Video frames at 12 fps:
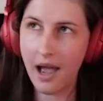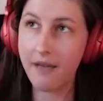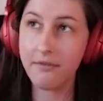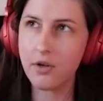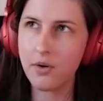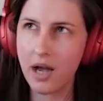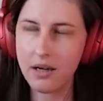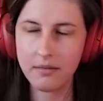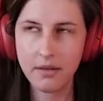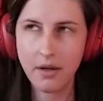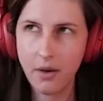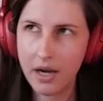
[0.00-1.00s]
I have no, I
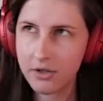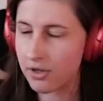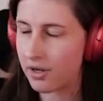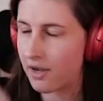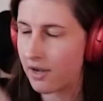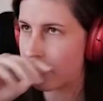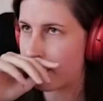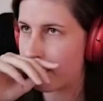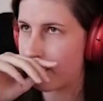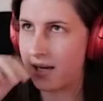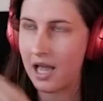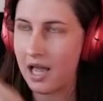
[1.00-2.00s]
don't know actually off the top
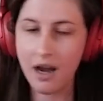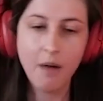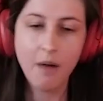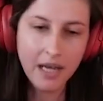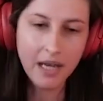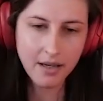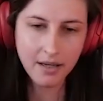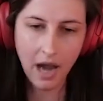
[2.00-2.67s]
of my head how many